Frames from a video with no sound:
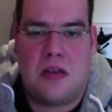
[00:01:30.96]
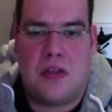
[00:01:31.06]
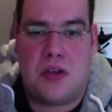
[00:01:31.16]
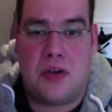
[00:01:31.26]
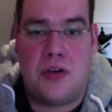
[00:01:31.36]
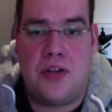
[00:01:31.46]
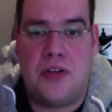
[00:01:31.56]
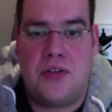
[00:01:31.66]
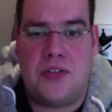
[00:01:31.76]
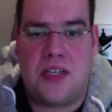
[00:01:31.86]
The good
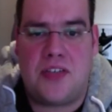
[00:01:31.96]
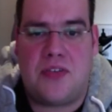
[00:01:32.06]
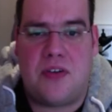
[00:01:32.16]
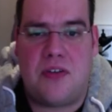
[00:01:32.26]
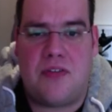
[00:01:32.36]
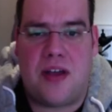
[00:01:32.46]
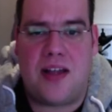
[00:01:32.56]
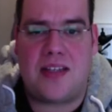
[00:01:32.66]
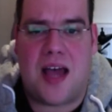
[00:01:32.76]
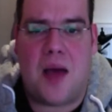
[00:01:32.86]
news is for her
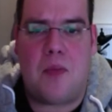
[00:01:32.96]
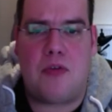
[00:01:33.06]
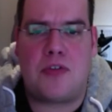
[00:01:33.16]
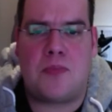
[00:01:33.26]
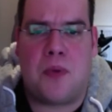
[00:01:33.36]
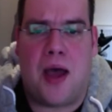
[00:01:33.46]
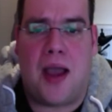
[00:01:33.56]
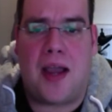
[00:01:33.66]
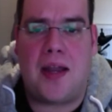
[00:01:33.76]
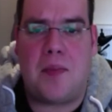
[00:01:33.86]
fans, Amber is
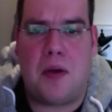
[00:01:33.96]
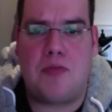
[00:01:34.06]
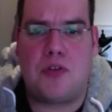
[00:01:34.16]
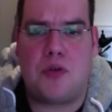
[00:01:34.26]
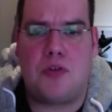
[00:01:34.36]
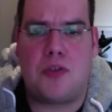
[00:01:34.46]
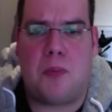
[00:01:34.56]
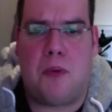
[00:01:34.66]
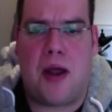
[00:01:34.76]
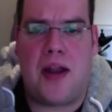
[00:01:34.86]
back and about to launch a
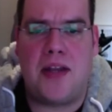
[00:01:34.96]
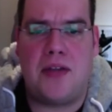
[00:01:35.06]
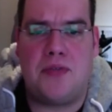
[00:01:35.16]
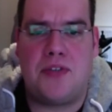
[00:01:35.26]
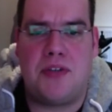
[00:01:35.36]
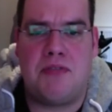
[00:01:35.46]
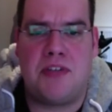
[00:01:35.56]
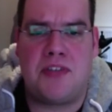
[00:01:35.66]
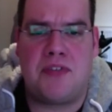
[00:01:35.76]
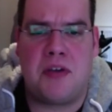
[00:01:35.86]
brand new
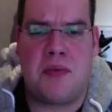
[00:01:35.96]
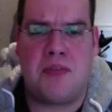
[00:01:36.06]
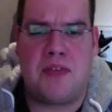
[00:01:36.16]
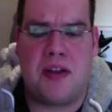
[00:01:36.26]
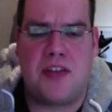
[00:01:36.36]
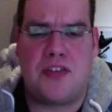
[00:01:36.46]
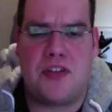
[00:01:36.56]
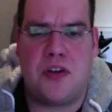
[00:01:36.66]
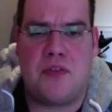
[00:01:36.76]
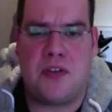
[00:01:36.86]
series of urban fantasy
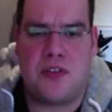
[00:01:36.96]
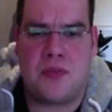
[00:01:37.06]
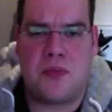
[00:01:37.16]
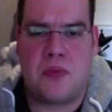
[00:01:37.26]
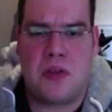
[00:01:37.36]
novels.